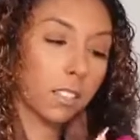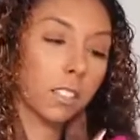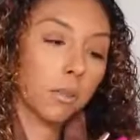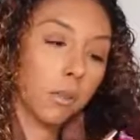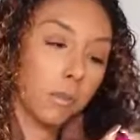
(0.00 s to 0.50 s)

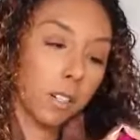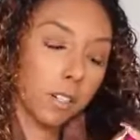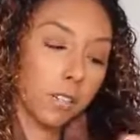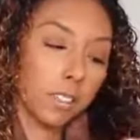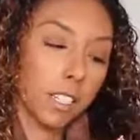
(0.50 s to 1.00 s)
This squirt
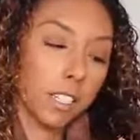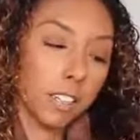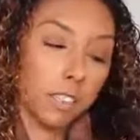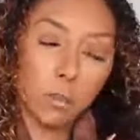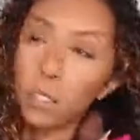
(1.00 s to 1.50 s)
bottle is like
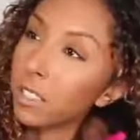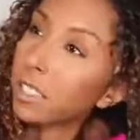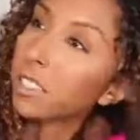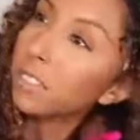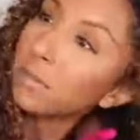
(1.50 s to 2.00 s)
a squirt
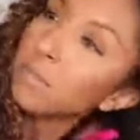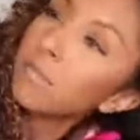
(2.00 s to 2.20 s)
gun.